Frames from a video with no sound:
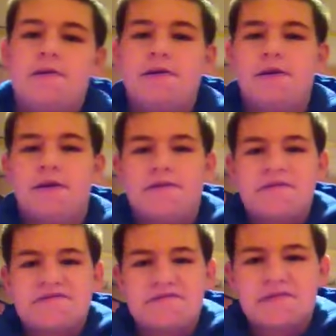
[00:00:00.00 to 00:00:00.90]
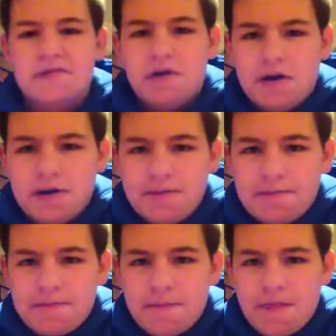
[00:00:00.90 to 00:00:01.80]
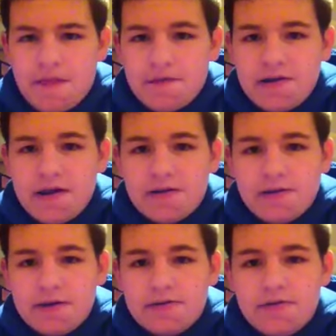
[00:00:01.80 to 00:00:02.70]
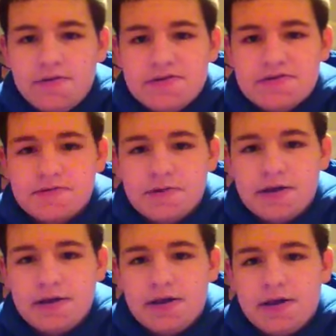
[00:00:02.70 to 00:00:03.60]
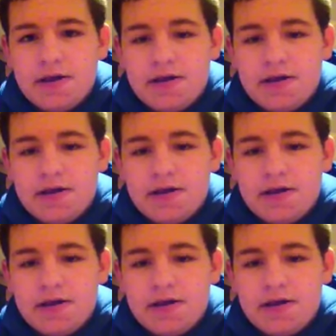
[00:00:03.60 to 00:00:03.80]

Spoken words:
And none of us really thought, we'd gotten like 2 inches of rain that day,